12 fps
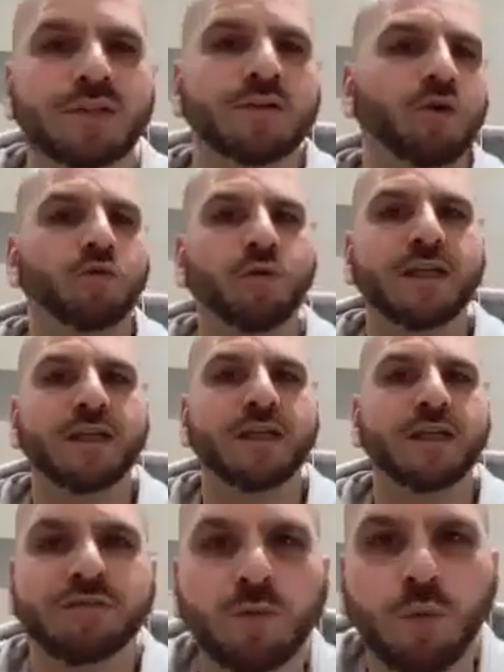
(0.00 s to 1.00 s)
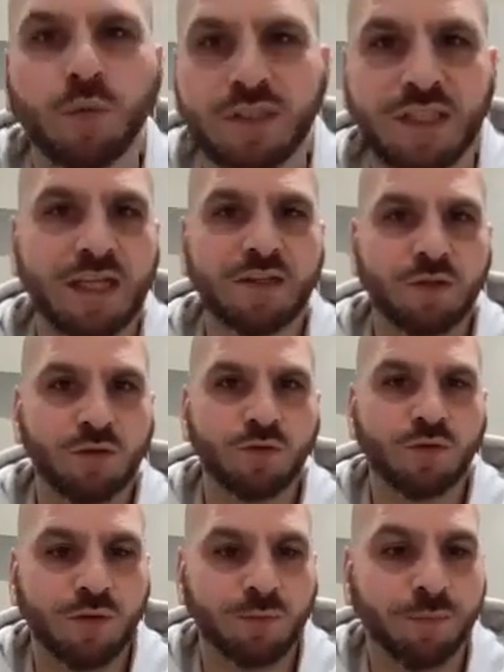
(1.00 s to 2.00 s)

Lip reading: they're not creative footballers, and they do the